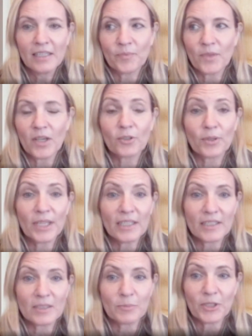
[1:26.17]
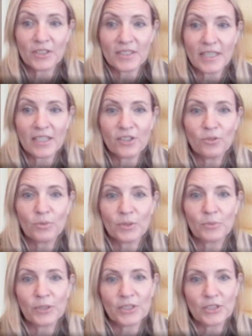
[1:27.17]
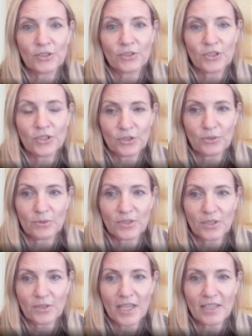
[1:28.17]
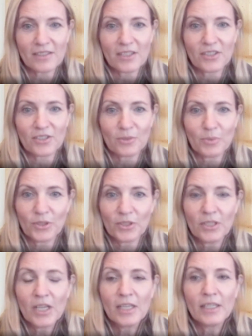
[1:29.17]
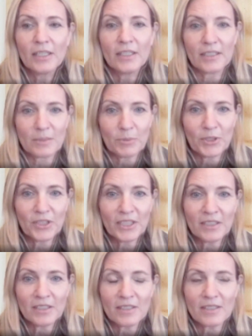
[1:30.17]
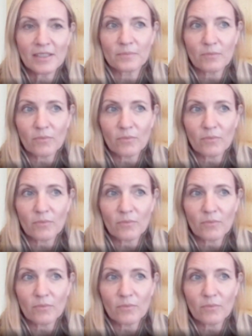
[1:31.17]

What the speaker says: a great experience that you would return to. So that's customer experience.